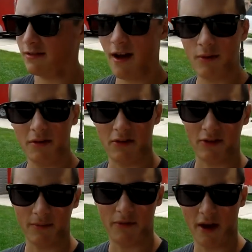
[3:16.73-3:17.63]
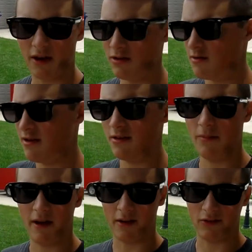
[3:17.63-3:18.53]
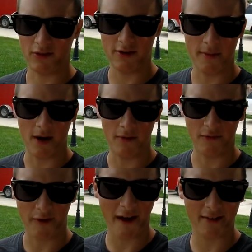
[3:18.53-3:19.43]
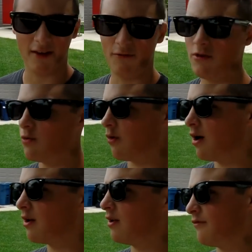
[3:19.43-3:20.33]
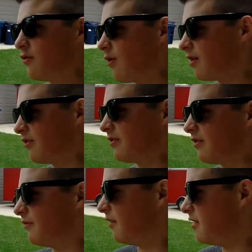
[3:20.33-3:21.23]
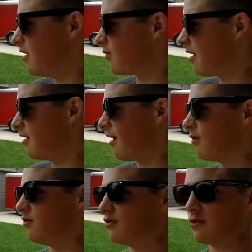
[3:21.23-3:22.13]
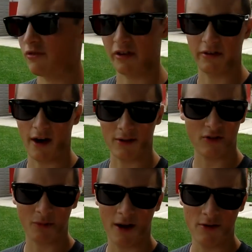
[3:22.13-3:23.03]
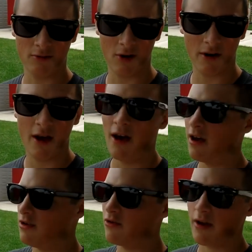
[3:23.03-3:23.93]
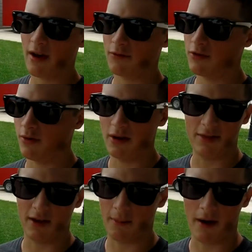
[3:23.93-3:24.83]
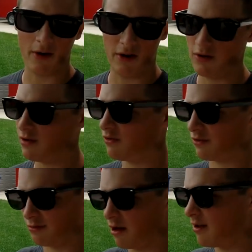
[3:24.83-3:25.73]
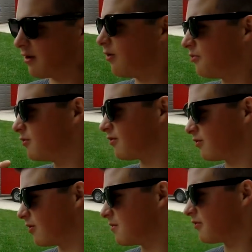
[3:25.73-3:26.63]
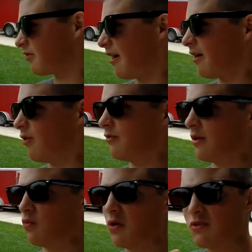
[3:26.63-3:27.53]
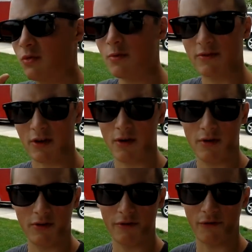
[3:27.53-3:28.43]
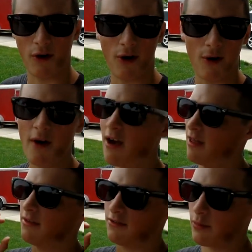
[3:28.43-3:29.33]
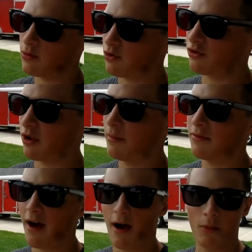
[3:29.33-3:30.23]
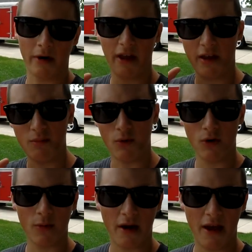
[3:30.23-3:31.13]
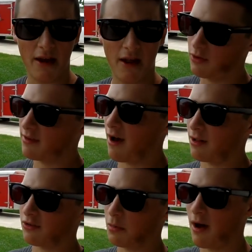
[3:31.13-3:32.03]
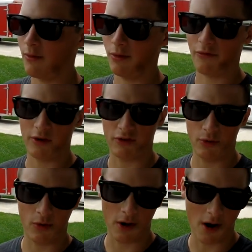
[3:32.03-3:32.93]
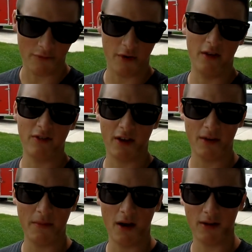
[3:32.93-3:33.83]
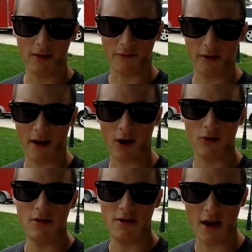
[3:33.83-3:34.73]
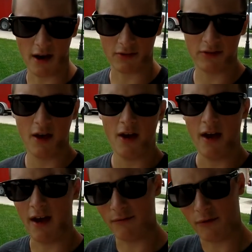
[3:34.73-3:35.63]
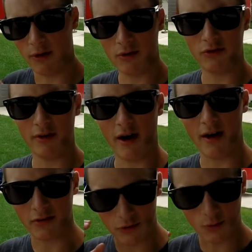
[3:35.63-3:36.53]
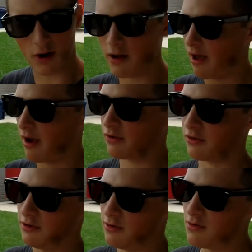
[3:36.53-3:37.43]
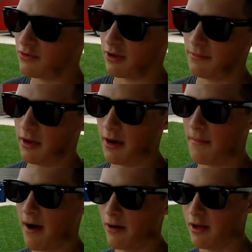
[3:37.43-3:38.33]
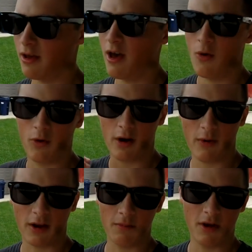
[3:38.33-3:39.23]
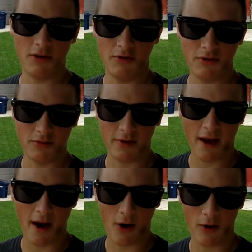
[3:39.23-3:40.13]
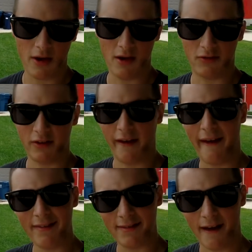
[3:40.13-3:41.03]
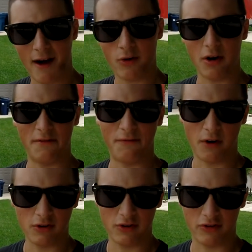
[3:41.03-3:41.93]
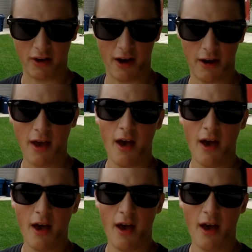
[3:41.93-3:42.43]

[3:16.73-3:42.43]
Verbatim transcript: not really something you need to be concerned about. In fact, if you're watching this video right now and you're noticing Dollar Spot in your lawn, you don't have to do anything about it. You could just let it go through its normal cycle, and then once we return to fall, the temperatures come down, we're getting more rain, the Dollar Spot will eventually wear off. Is it going to be ugly for now? Yes. And for those of you guys who want to actually do something about it, what I recommend you do now is get down a fungicide.